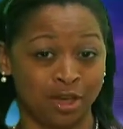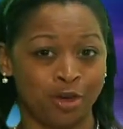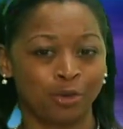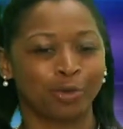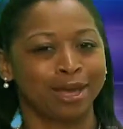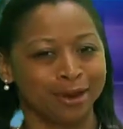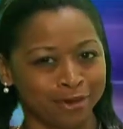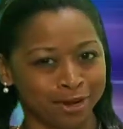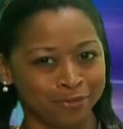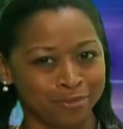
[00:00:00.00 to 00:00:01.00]
who care
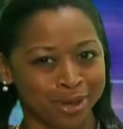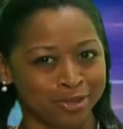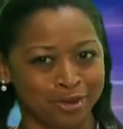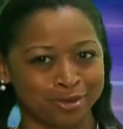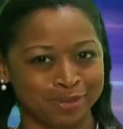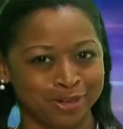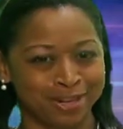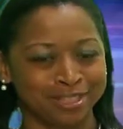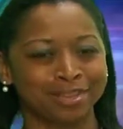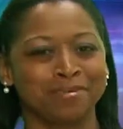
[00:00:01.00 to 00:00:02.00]
enough about their
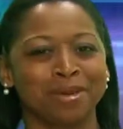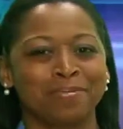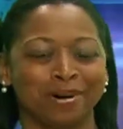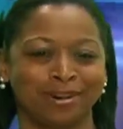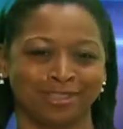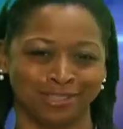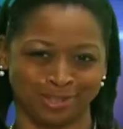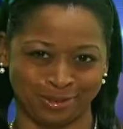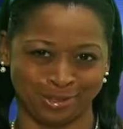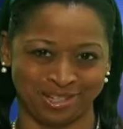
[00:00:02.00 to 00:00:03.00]
community to be a part of the
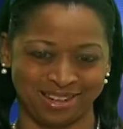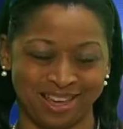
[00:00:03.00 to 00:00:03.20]
solution.